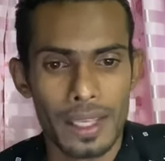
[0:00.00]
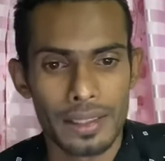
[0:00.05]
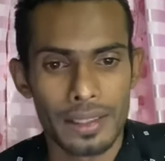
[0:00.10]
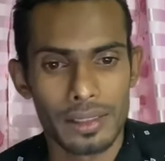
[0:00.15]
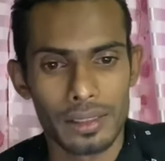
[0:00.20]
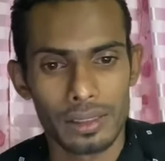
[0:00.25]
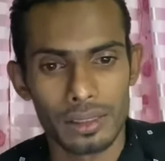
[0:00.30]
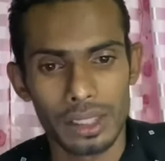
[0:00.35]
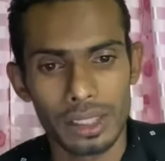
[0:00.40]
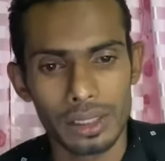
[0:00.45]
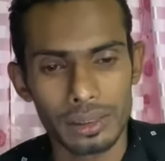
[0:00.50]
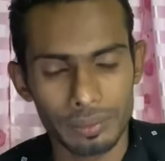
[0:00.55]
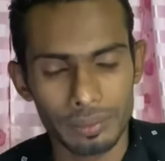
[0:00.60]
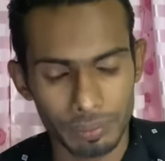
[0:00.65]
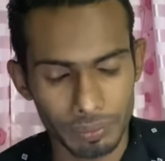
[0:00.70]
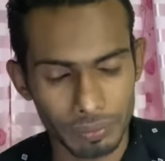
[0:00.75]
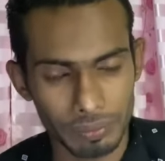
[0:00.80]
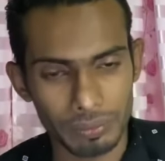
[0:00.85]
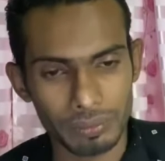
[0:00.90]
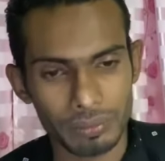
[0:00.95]
All right,
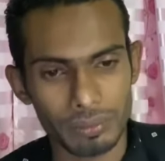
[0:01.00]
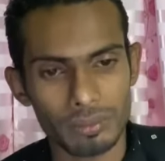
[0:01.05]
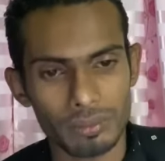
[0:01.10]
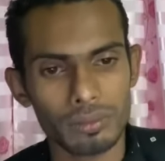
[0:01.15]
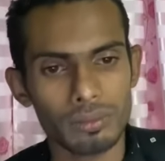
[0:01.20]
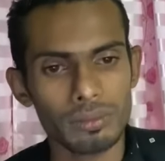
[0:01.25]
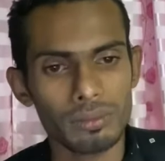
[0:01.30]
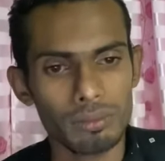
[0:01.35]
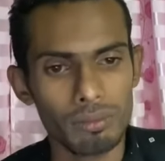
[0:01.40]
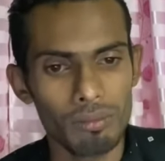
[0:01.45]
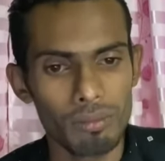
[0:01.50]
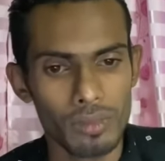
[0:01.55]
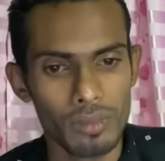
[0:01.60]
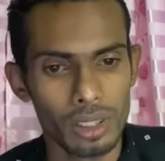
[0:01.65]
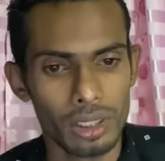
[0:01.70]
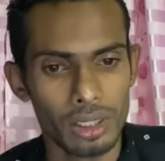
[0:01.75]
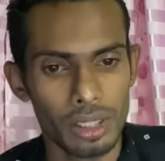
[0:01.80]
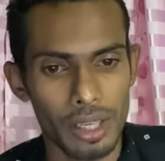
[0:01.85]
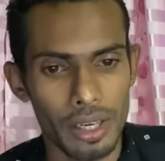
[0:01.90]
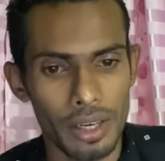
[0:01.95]

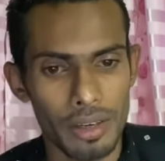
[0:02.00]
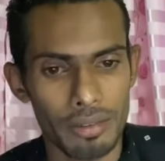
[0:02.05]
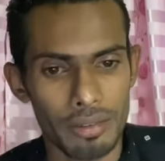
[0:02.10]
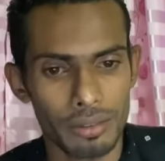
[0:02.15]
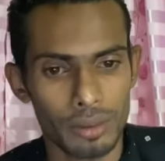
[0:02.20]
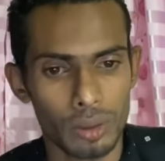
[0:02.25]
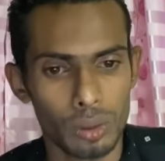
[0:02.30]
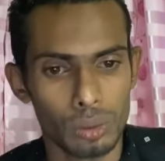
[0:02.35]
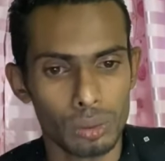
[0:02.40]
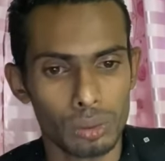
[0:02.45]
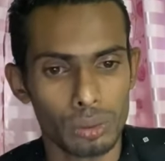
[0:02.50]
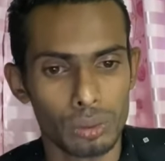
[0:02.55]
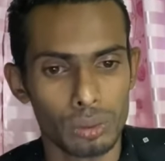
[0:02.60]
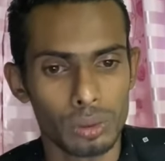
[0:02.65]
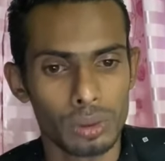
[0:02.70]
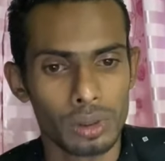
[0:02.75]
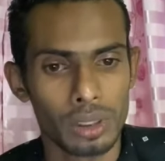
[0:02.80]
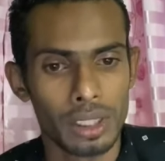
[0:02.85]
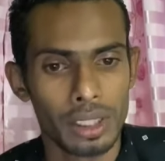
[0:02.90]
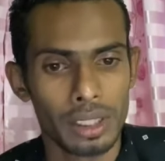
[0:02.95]
and they have
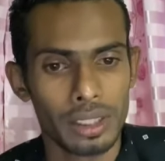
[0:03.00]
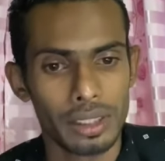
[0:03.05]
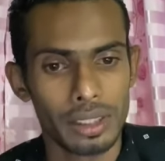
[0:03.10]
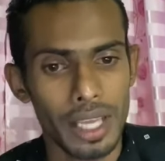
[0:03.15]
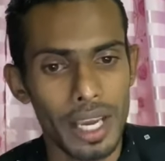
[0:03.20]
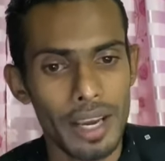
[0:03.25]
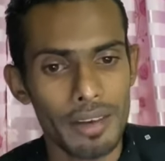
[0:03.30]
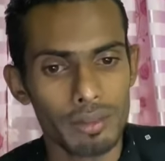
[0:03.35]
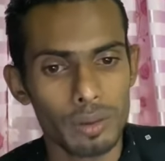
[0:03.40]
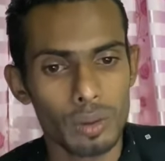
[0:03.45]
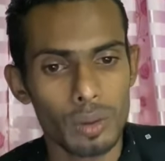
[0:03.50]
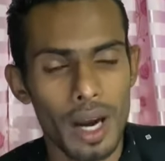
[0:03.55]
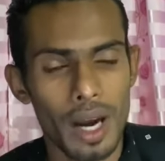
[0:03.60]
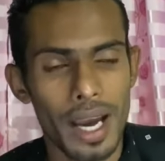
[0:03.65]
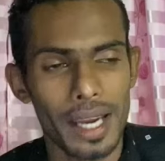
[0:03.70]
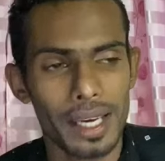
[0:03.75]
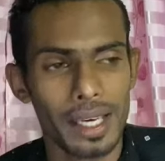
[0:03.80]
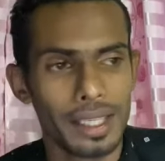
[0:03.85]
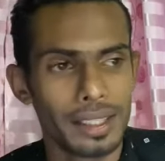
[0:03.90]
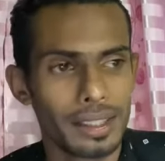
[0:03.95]
to
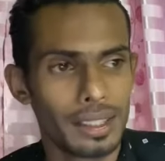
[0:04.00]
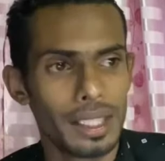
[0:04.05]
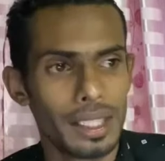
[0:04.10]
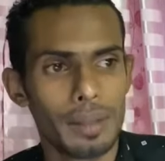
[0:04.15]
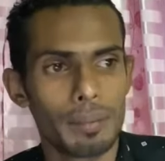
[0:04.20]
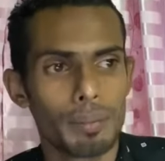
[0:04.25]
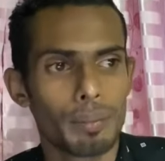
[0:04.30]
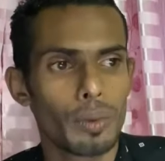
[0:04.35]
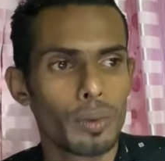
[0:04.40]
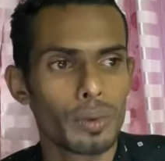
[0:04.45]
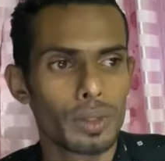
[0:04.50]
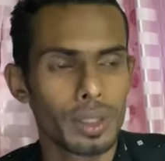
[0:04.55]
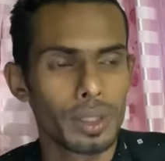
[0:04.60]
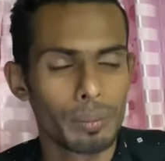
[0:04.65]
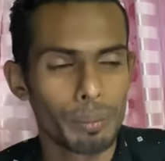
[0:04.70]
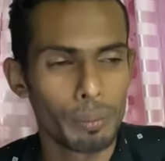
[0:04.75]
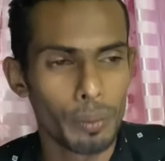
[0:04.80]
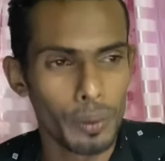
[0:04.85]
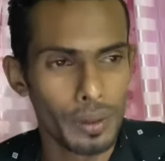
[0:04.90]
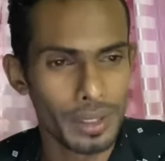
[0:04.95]
highlight the
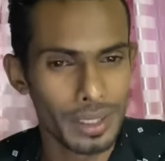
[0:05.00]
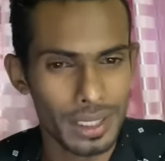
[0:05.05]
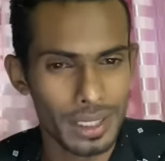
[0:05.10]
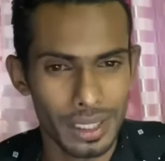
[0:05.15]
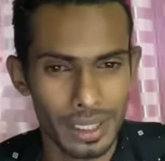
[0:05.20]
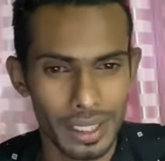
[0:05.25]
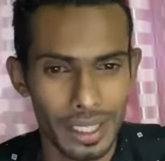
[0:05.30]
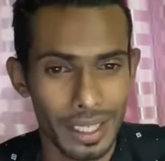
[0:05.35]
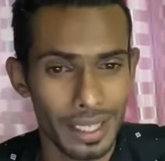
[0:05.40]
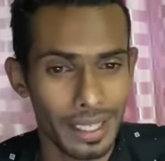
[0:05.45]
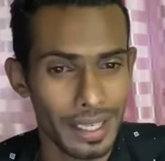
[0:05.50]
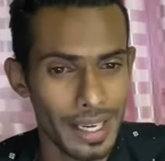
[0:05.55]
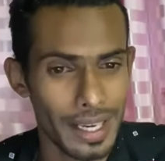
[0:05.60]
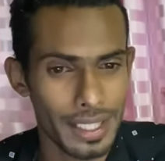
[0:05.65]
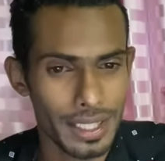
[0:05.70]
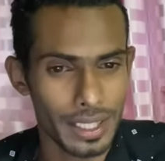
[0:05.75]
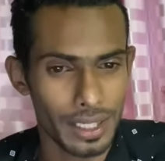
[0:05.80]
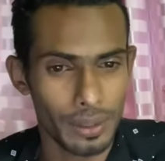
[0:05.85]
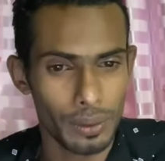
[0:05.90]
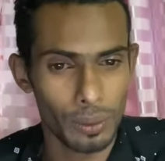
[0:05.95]
important points in their
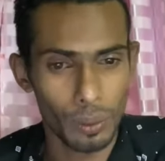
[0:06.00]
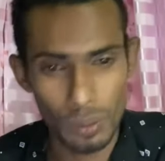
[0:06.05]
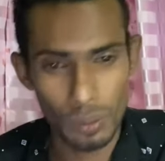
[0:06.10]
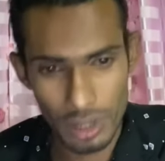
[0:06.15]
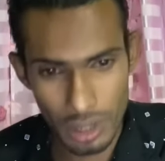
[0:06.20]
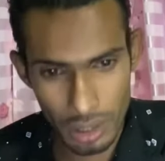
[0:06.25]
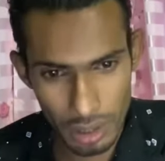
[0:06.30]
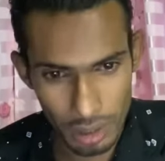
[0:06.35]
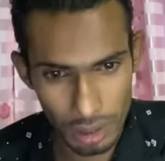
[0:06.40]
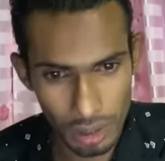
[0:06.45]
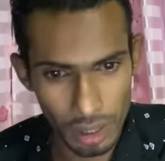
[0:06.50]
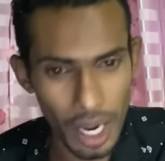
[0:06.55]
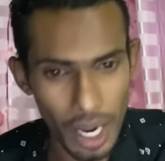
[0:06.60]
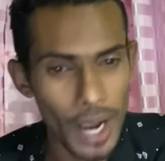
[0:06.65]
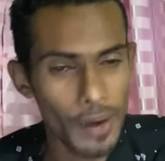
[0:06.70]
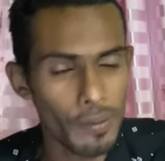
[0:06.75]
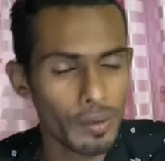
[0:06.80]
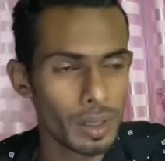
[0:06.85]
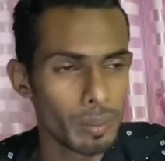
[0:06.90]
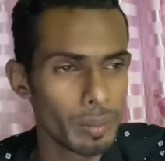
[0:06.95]
lesson notes. I
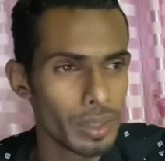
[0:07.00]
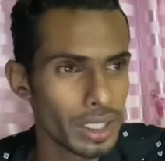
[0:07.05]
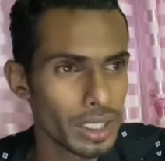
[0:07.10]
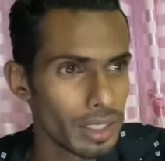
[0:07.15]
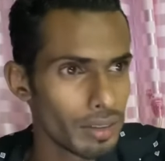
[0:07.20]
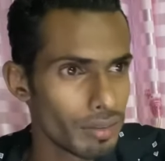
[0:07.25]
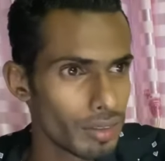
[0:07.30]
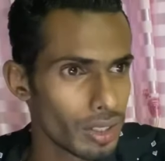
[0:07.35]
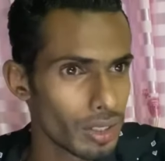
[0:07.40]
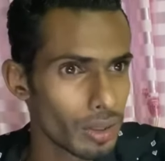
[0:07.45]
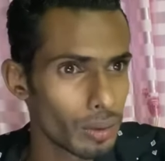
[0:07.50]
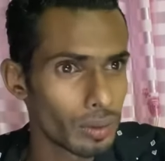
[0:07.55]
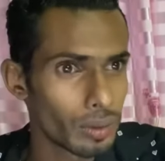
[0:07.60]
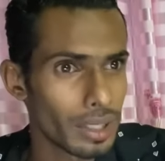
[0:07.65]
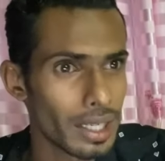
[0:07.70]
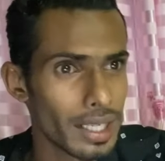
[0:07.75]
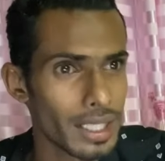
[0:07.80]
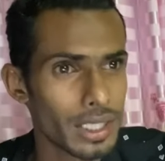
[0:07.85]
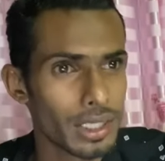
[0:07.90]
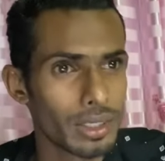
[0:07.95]
will be giving out
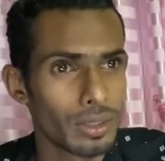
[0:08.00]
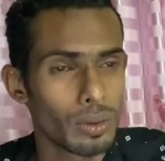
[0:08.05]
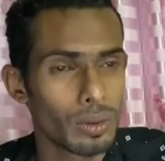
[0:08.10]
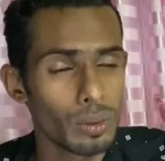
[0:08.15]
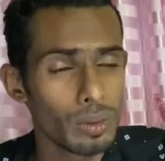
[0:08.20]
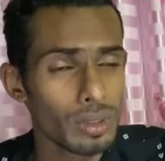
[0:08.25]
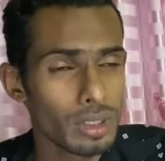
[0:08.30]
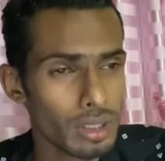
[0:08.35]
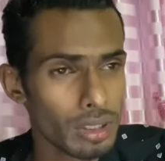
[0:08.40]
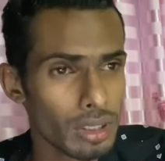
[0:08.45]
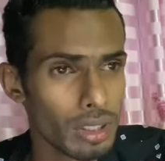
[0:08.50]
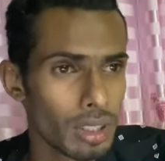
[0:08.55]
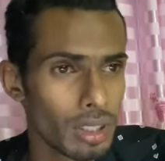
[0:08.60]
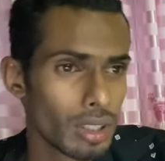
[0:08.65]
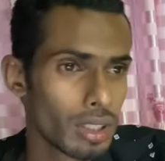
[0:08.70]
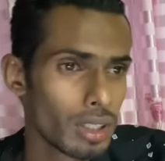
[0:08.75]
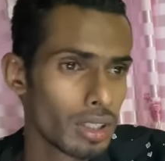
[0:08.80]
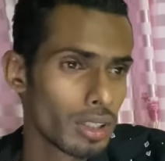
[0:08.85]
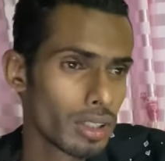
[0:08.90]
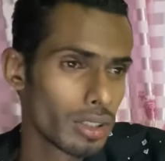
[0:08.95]
lesson notes,
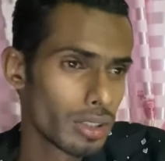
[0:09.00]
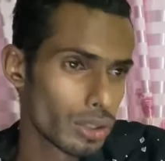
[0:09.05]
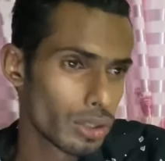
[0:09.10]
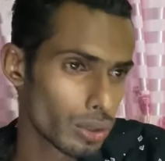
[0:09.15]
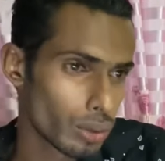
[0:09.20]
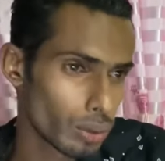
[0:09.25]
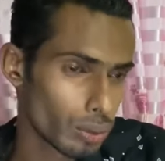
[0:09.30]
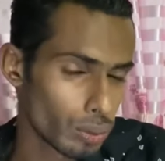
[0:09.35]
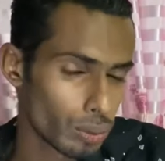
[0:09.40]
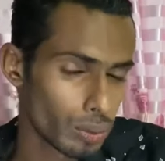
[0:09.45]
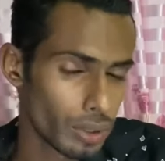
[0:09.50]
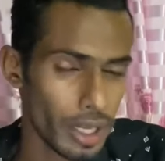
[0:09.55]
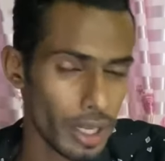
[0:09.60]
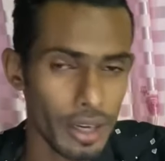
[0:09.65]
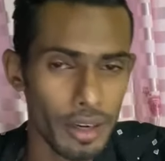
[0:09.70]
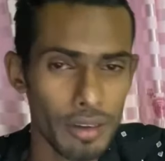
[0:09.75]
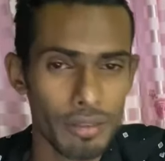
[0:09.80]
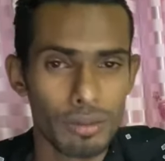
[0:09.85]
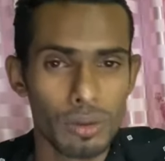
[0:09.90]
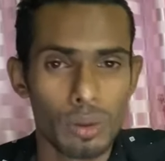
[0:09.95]
so they
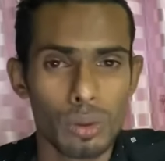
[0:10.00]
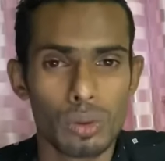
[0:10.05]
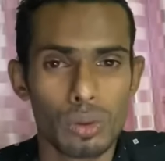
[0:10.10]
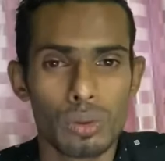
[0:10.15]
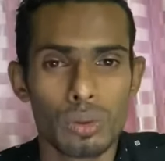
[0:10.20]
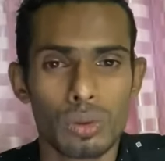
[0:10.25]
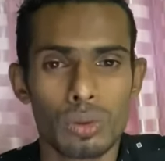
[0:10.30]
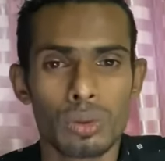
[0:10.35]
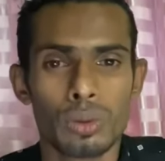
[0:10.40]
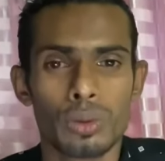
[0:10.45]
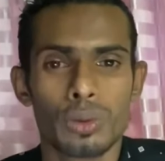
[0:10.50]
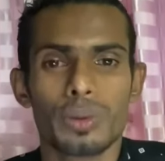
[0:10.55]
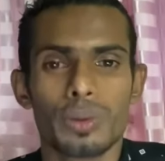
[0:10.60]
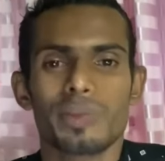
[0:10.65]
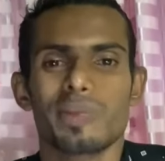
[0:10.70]
have to